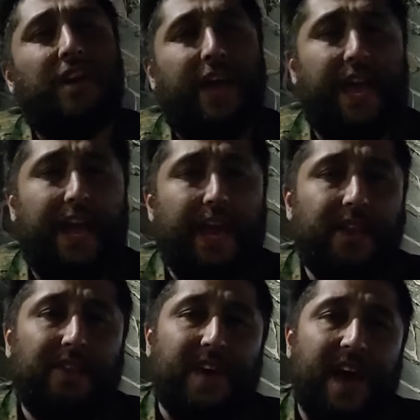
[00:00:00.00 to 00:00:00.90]

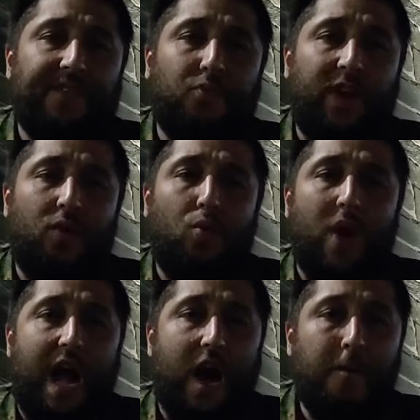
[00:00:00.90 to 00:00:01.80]
And the test went
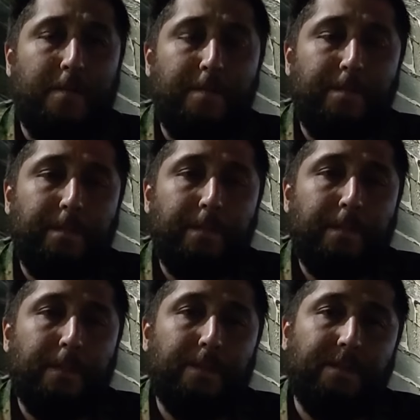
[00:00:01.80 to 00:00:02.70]
well.
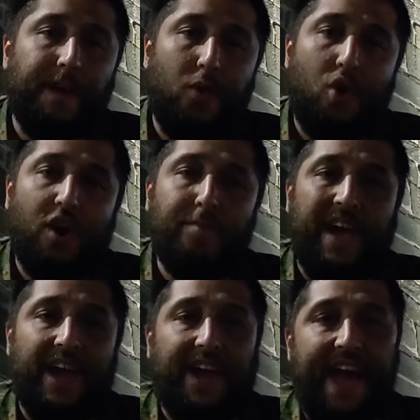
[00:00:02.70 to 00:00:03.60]
There weren't
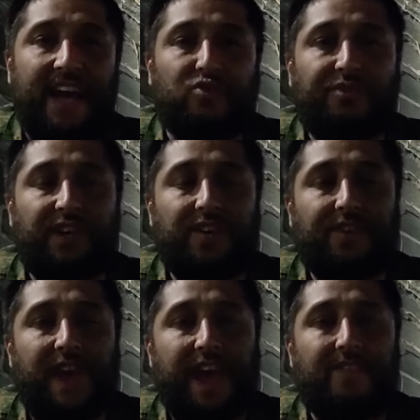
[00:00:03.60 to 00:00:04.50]
many casualties
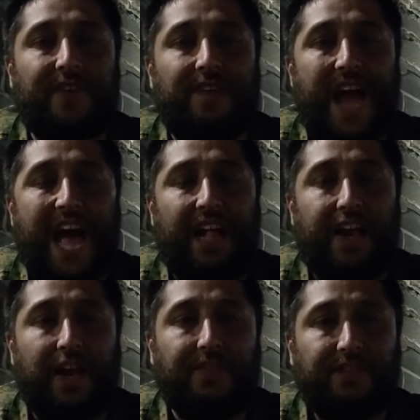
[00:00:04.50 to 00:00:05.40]
and
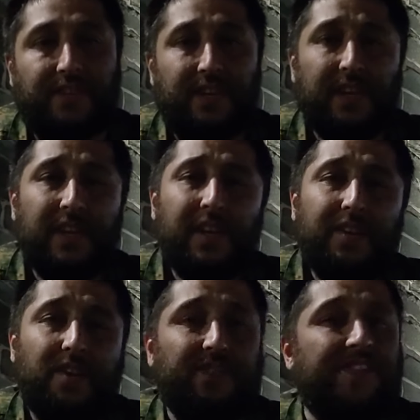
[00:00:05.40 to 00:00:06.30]
fatalities.
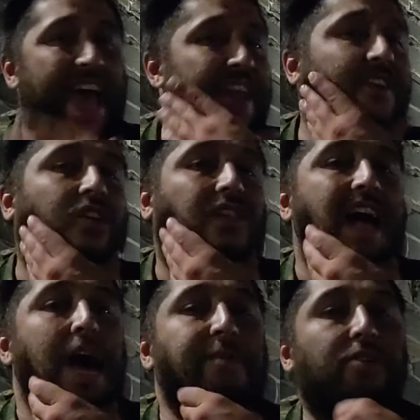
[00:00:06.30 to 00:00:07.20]
There was a
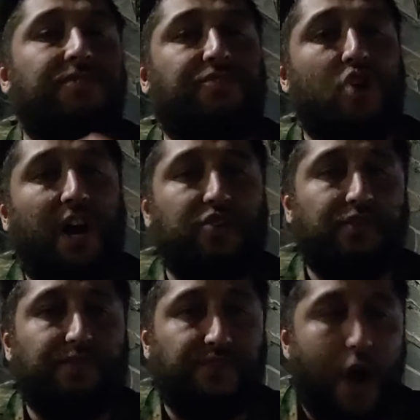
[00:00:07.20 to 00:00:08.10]
10-kilometer
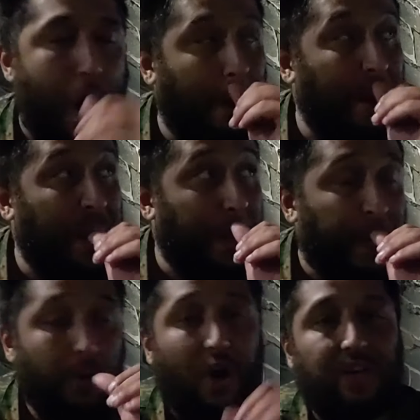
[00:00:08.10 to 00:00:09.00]
destruction zone.
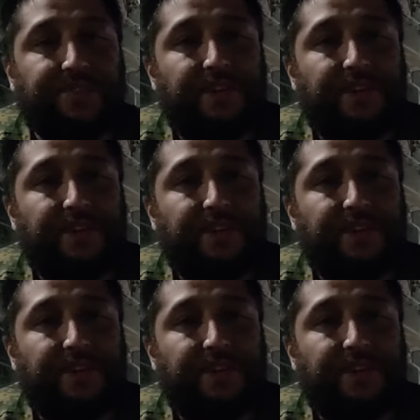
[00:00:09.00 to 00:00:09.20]
It wasn't